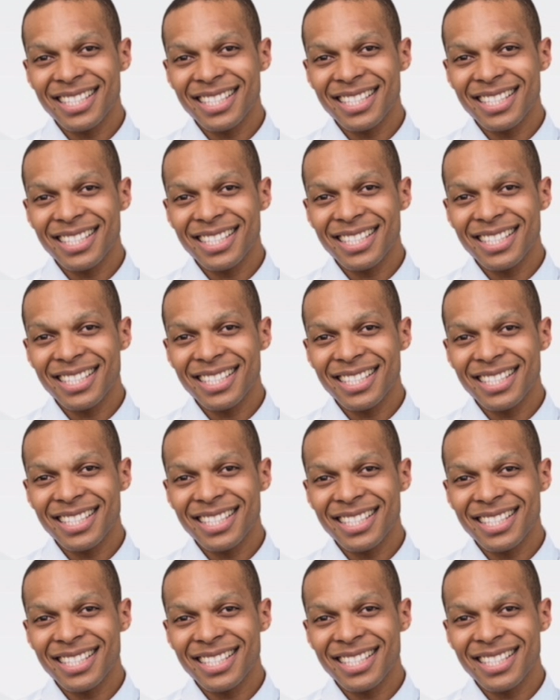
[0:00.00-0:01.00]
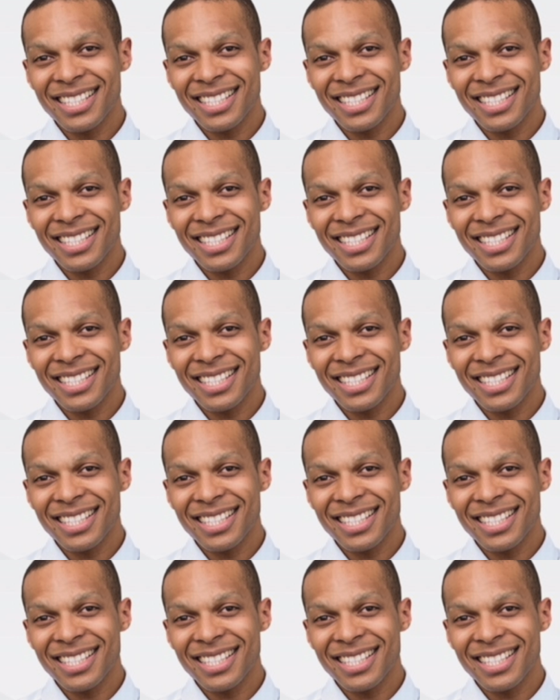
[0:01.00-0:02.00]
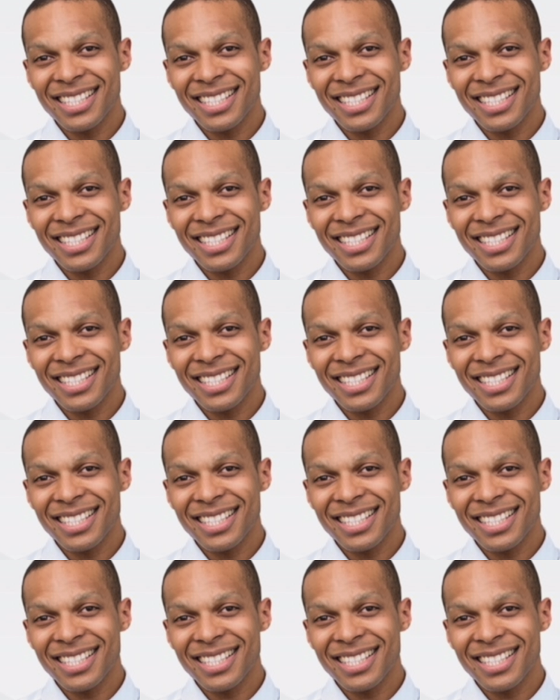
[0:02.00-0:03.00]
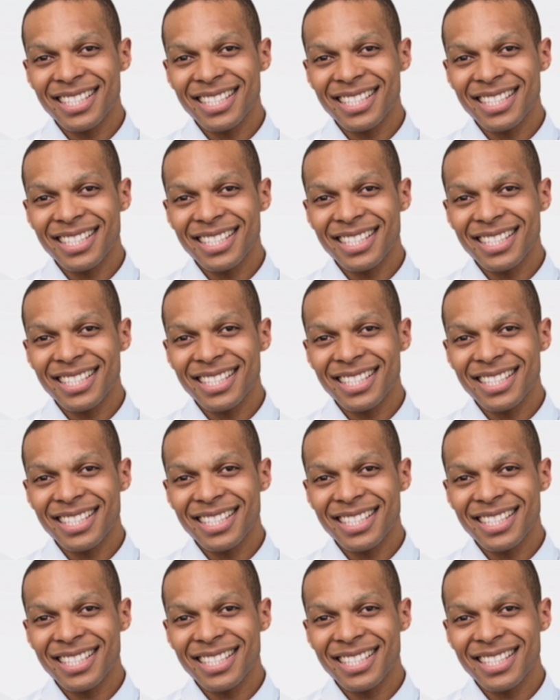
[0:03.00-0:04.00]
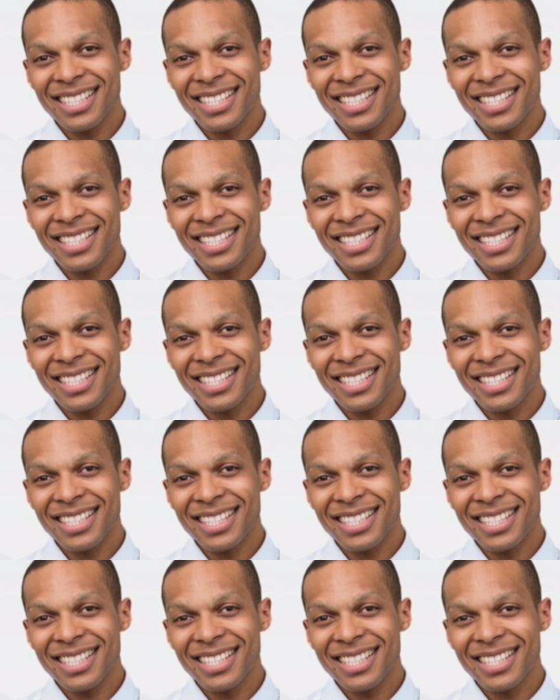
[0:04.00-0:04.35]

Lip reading: (no lip movement)